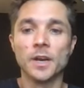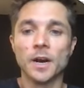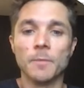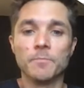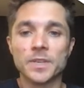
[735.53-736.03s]

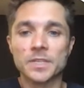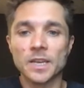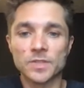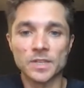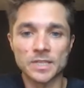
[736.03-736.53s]
This
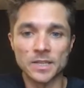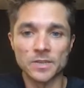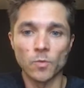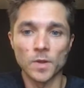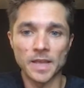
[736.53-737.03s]
gives the sense of
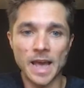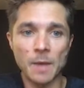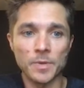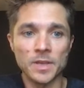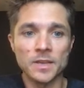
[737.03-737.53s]
what the
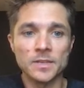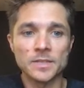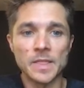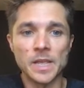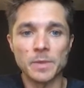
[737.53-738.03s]
app is,
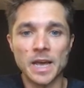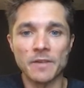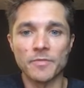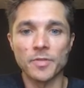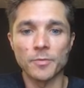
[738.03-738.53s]
and then I'm going to have
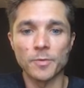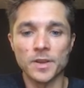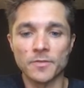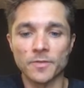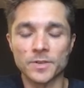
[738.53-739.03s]
3
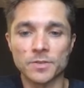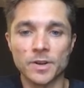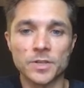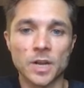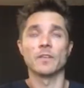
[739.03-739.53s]
different
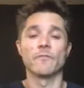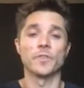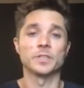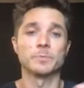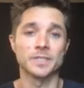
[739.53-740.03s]
screenshots for
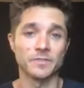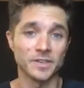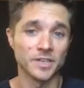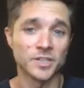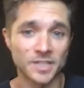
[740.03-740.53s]
the specific
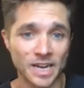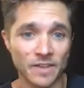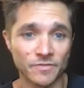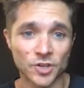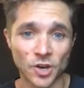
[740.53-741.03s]
niches that
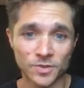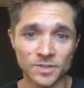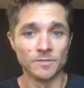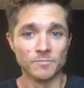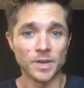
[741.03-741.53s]
I've
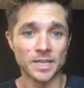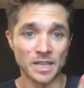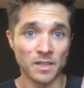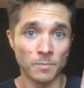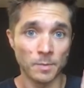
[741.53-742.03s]
chosen, because I
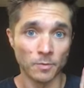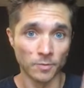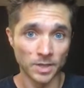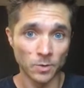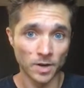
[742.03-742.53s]
think people
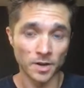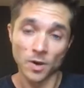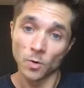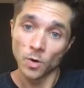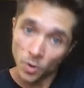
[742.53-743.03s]
really want to
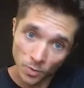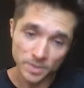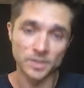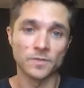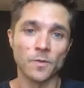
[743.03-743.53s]
know who is
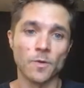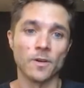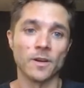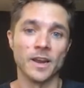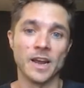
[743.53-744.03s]
this
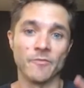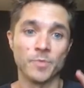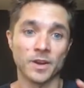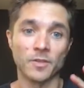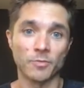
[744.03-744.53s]
for, and I've
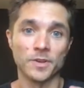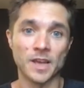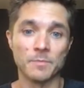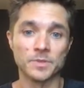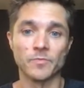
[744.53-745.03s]
picked 3
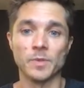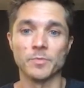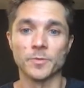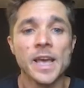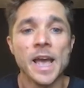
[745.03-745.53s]
types of
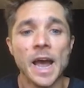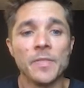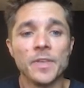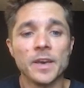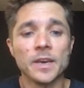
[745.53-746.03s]
people. And
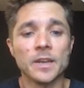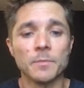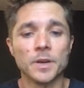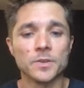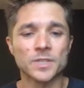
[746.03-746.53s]
then I'm
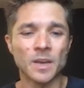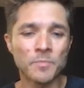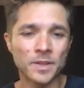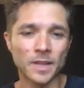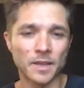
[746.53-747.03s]
going to do
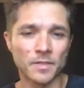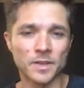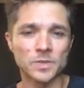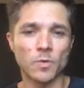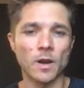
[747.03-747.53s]
something like
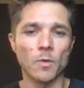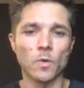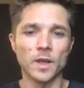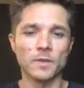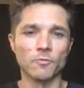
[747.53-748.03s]
this where I
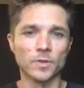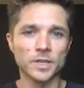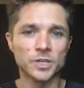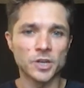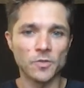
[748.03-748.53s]
want to really
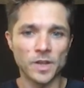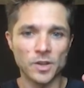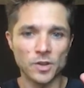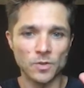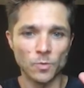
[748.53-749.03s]
show that
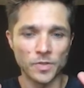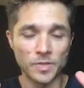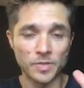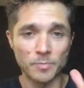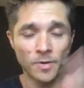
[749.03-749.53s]
with the Pro